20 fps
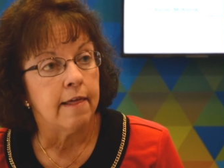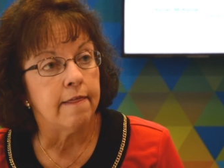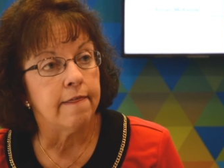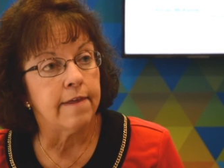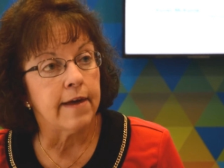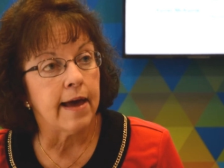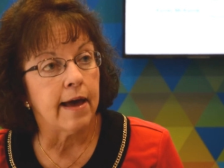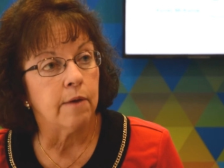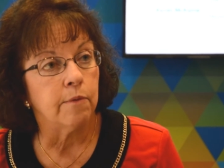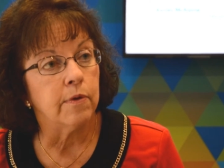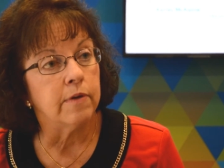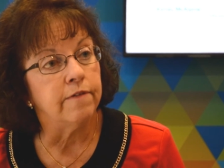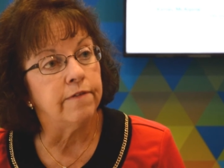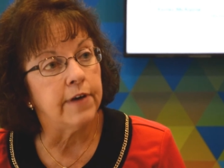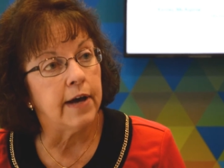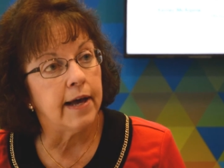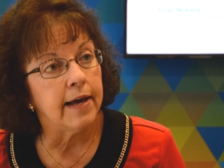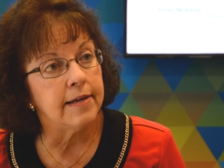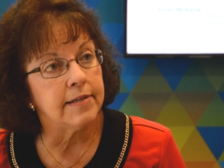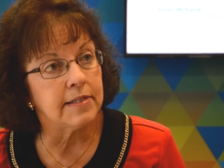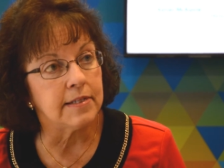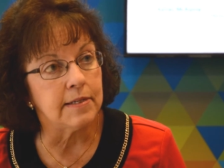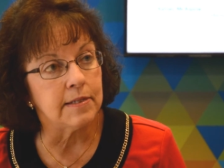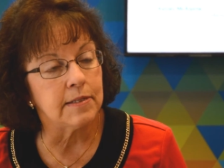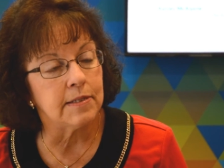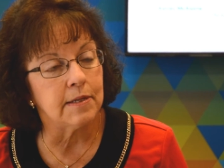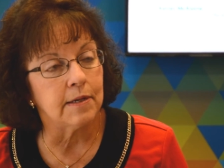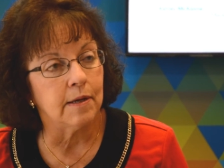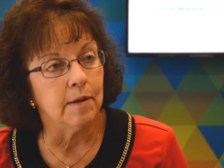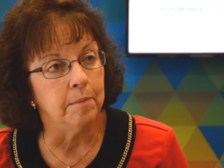that
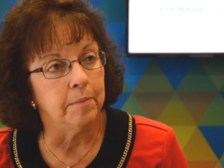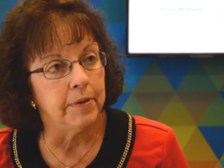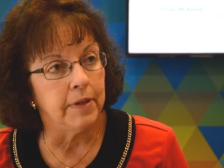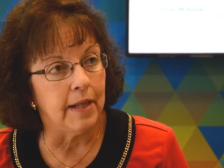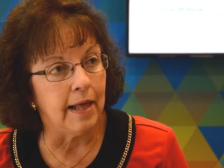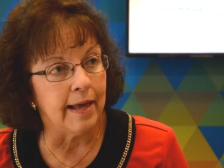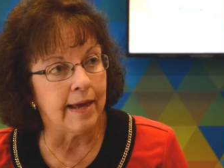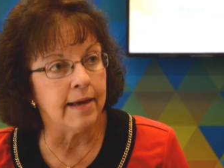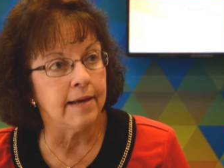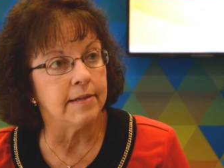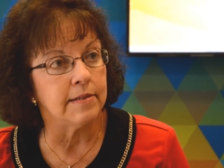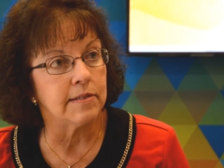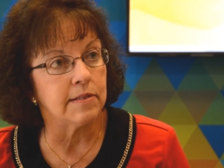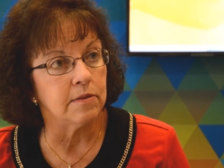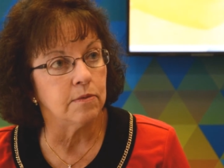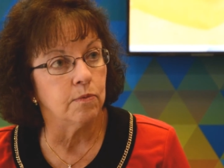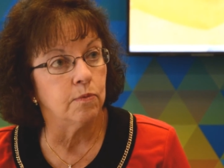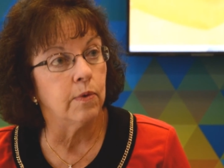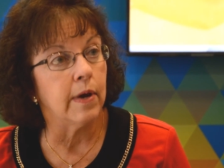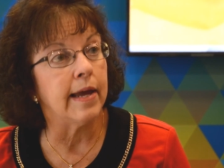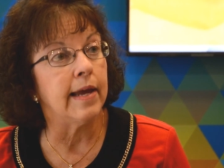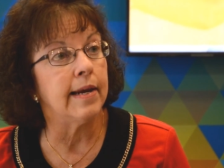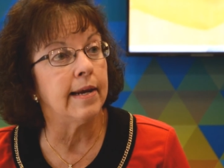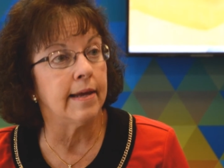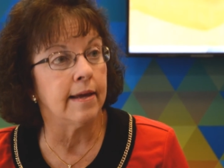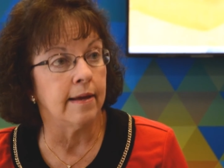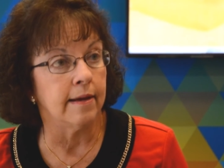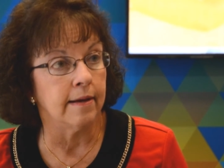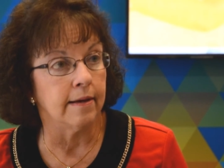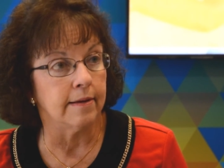revises the compliance
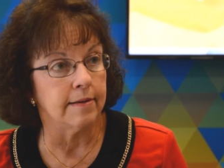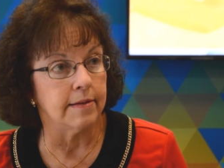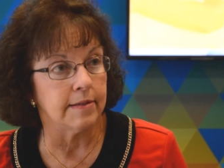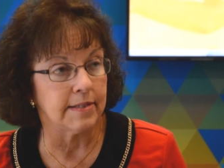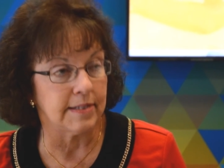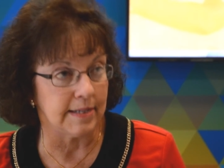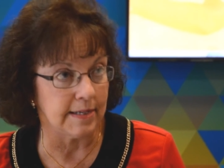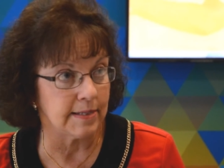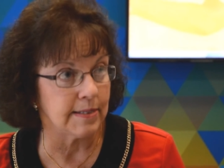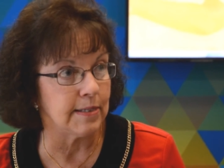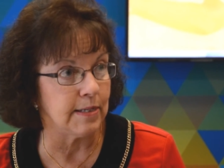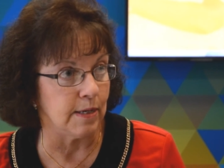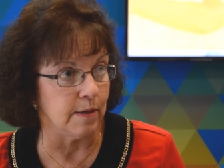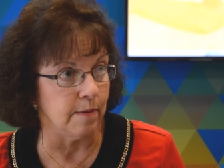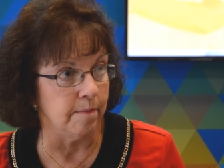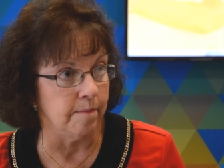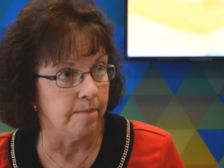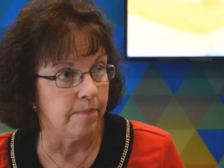rating system.